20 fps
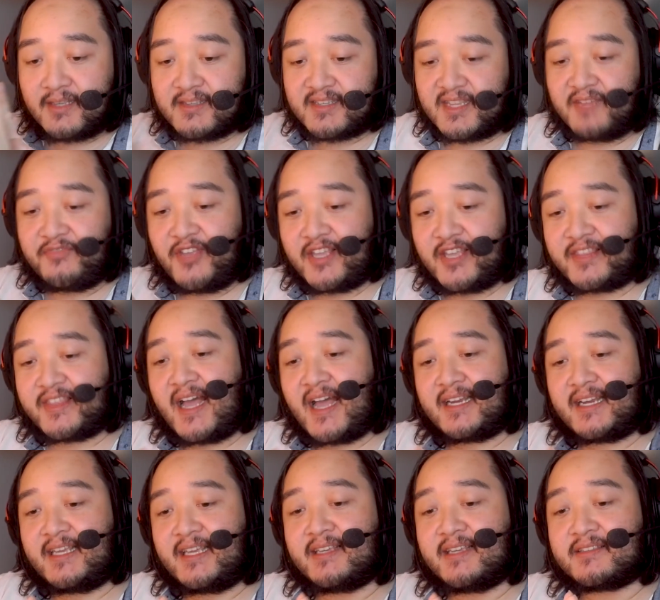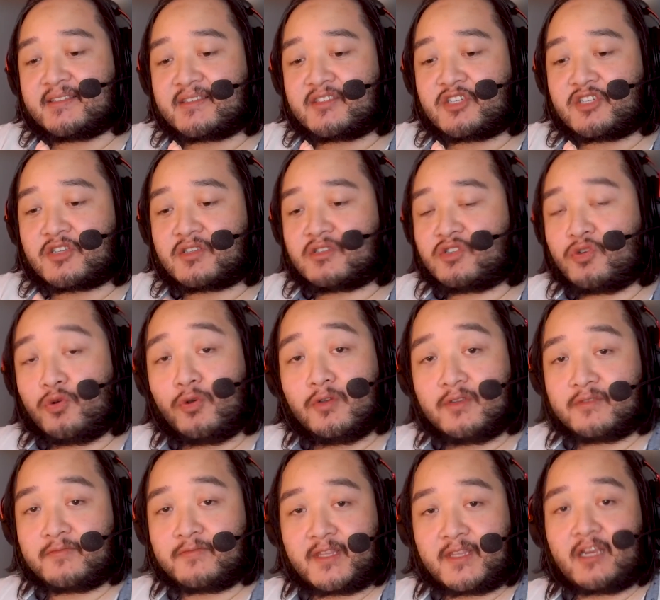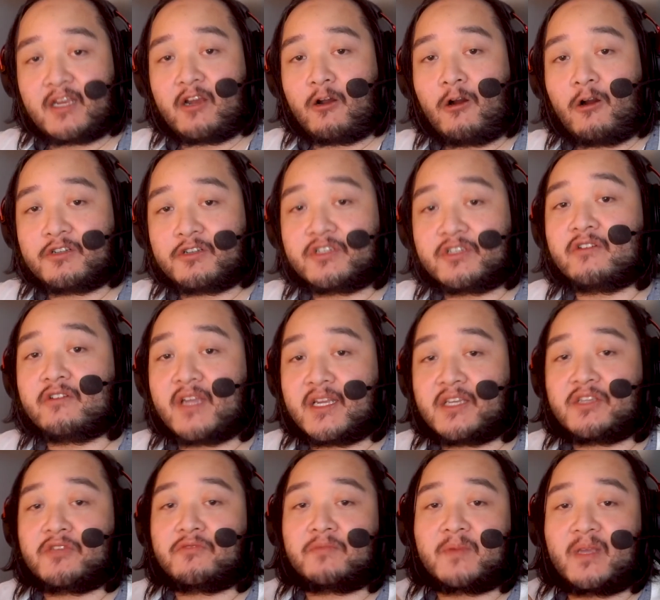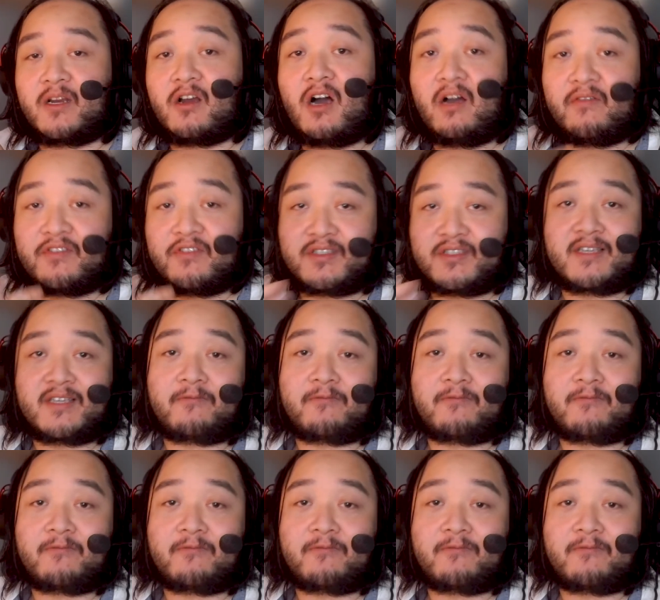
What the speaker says: Stuff like that is just tools within your arsenal, and you can obviously